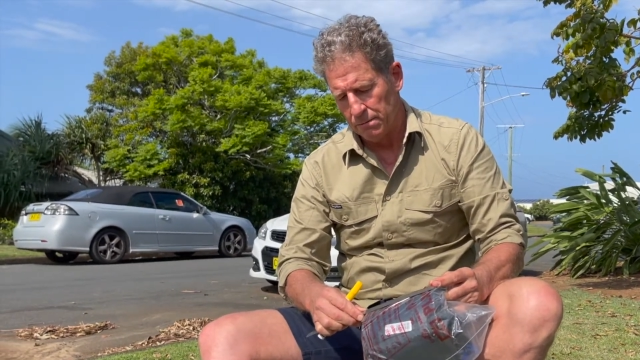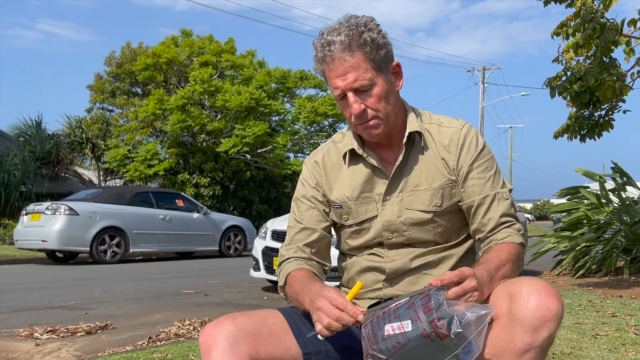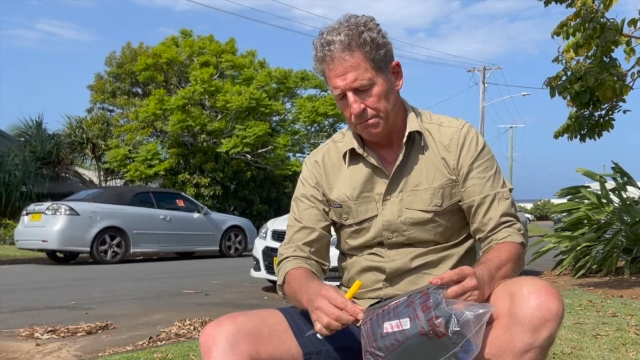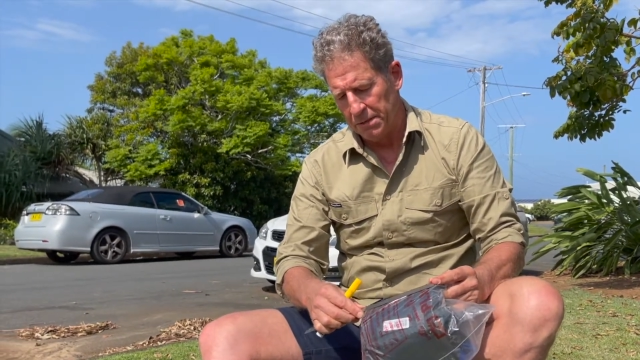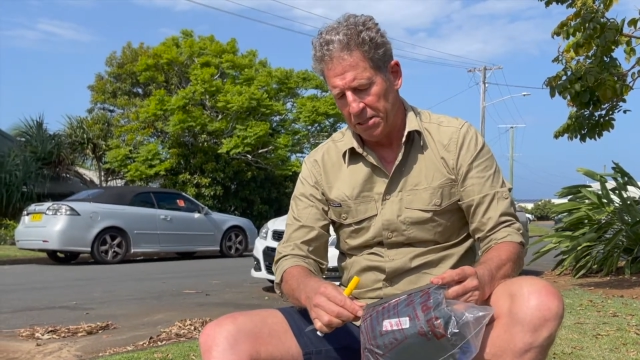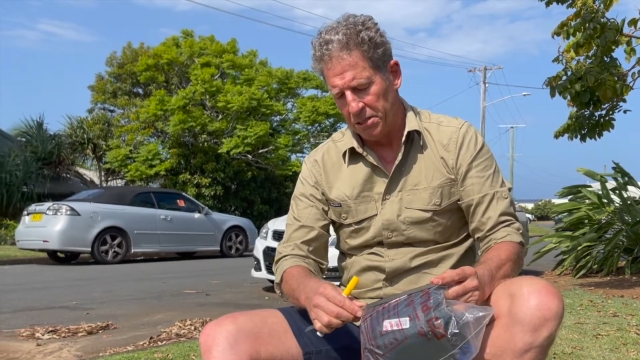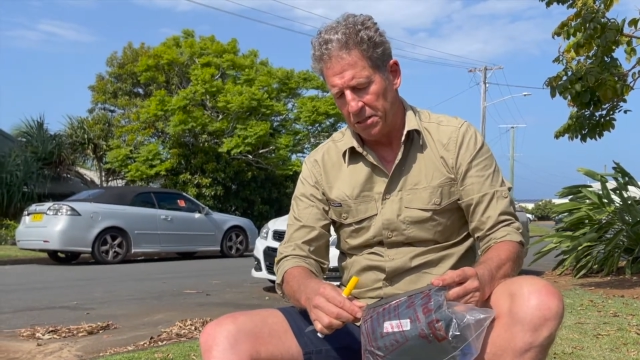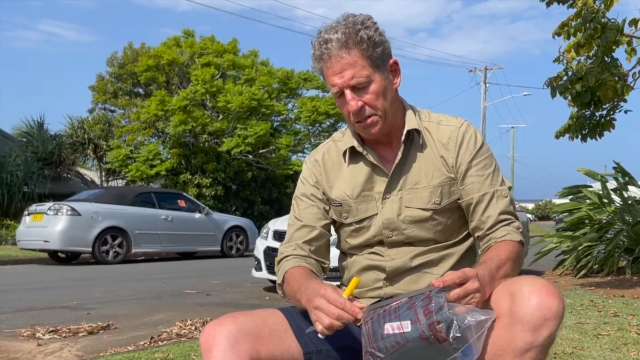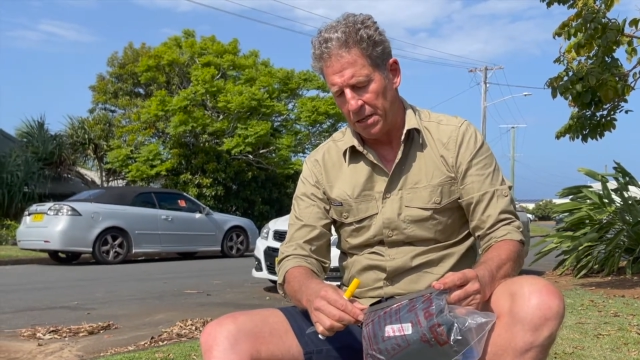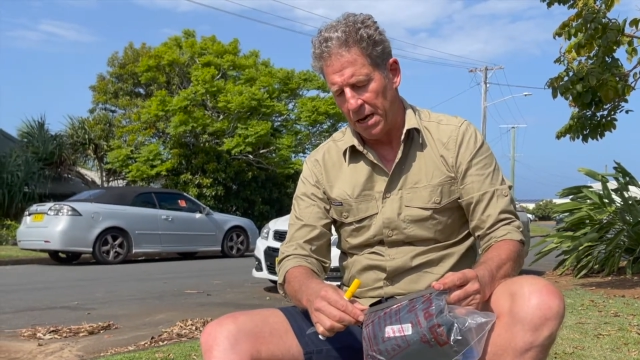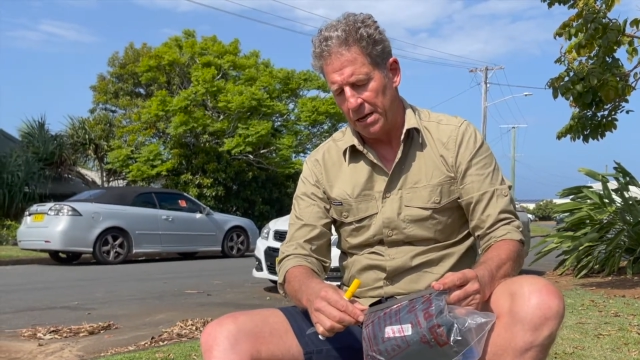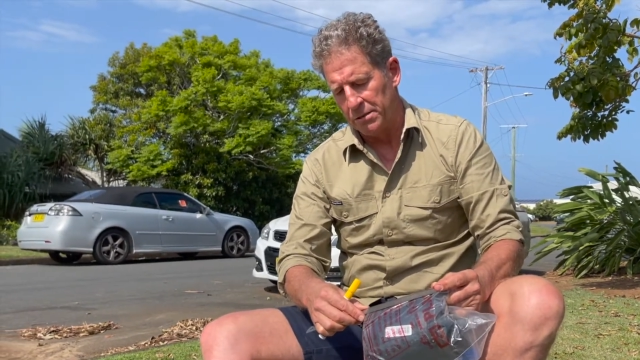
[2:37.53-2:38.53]
measures
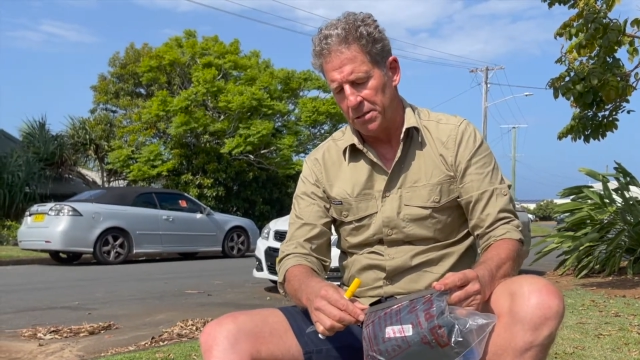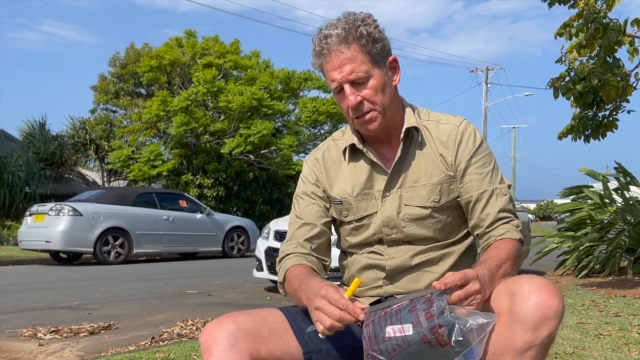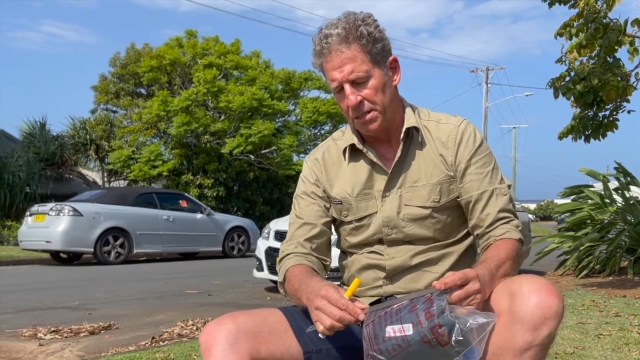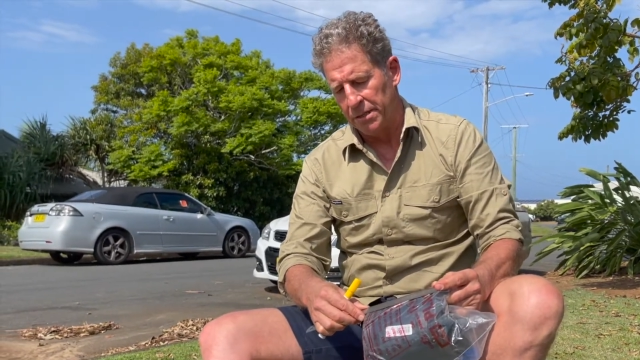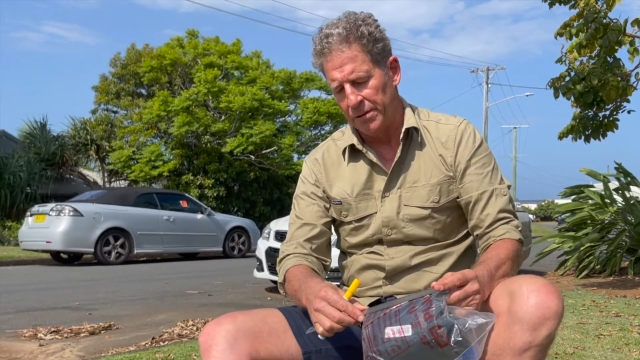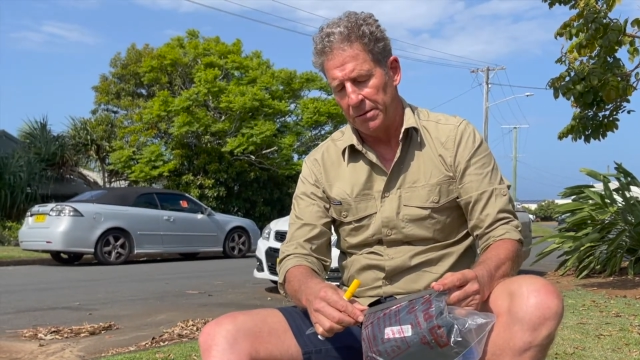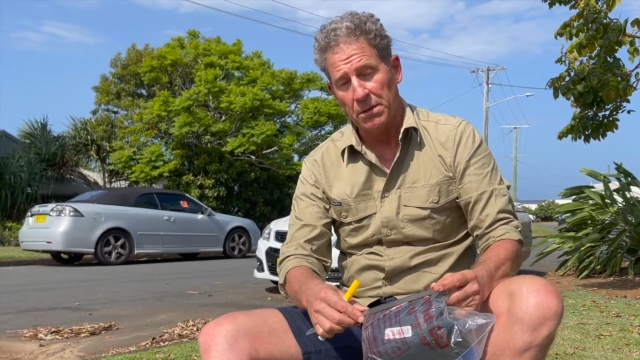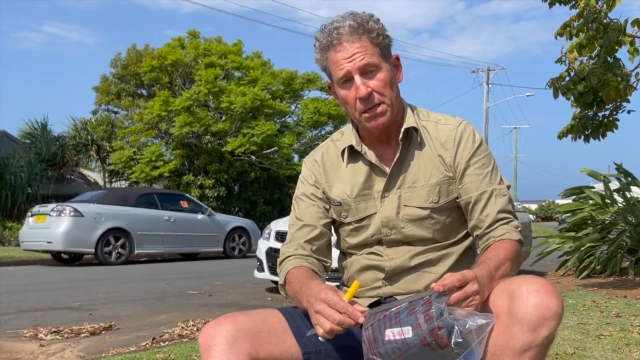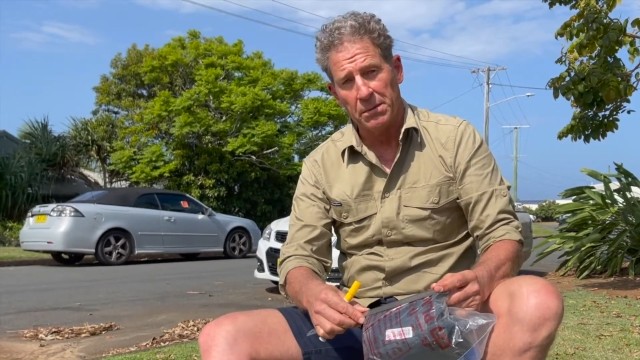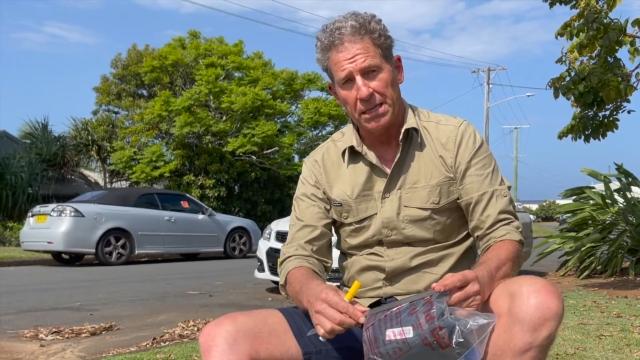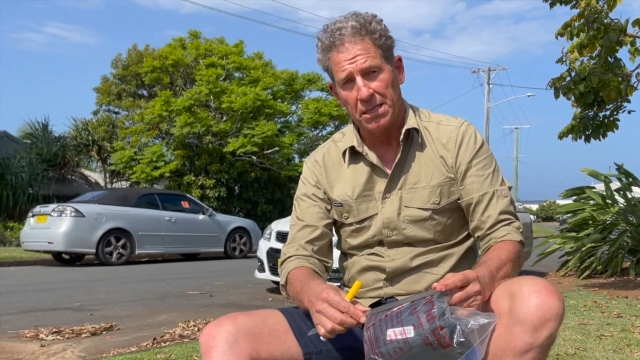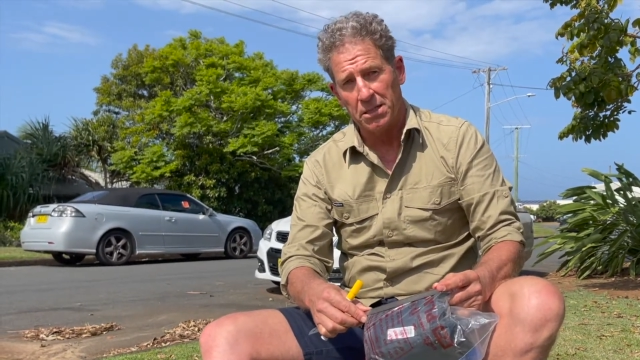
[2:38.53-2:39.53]
170
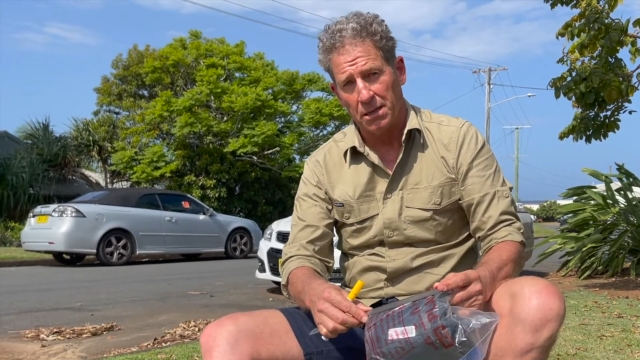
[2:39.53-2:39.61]
millimeters